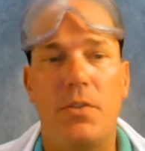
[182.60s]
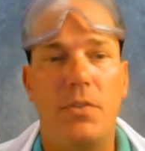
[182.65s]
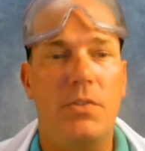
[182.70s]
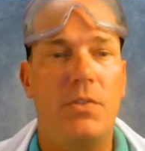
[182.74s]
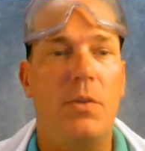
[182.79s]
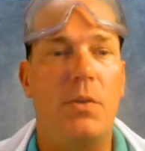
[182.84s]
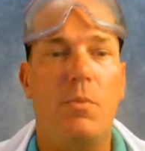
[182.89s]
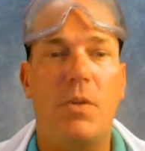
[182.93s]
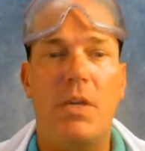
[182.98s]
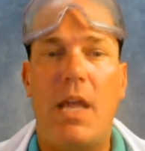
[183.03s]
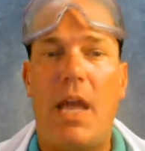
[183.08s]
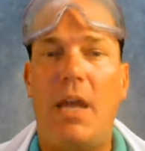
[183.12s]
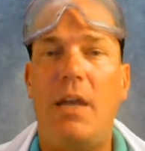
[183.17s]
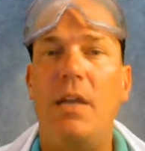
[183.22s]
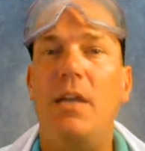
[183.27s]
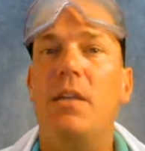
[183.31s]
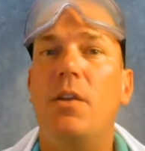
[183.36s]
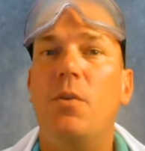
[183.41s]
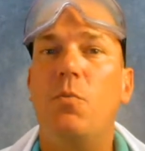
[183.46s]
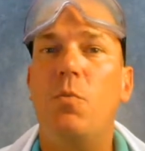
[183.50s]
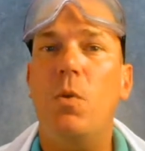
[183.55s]
so we're not
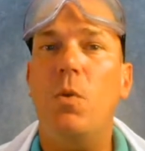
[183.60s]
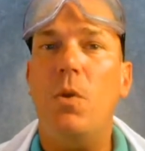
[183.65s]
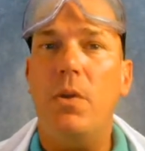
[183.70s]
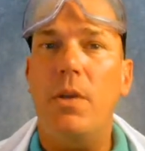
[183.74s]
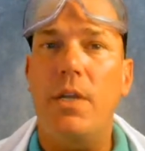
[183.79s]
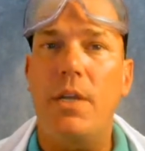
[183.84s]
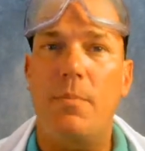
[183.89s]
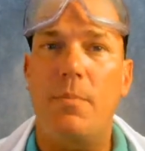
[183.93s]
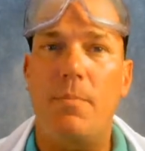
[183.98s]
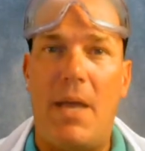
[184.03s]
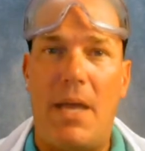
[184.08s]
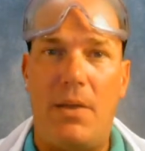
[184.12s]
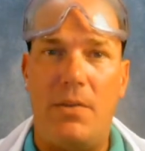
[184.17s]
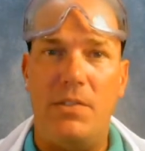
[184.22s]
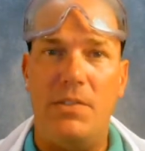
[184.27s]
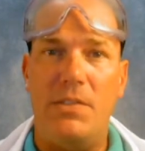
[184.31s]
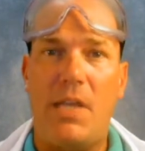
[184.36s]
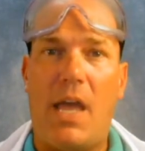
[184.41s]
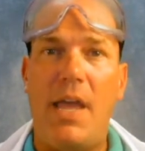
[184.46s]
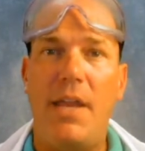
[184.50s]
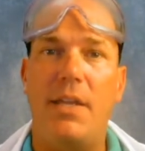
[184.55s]
going to worry about
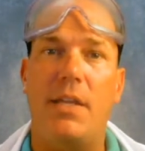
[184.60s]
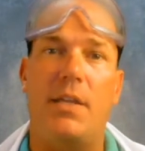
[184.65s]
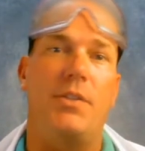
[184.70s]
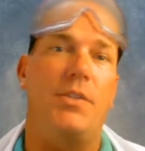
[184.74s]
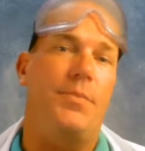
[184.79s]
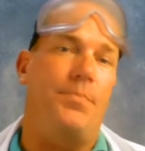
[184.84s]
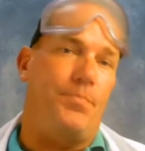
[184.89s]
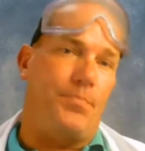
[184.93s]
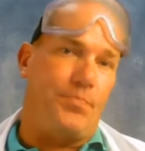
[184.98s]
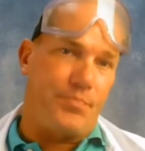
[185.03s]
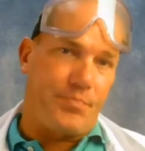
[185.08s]
signage.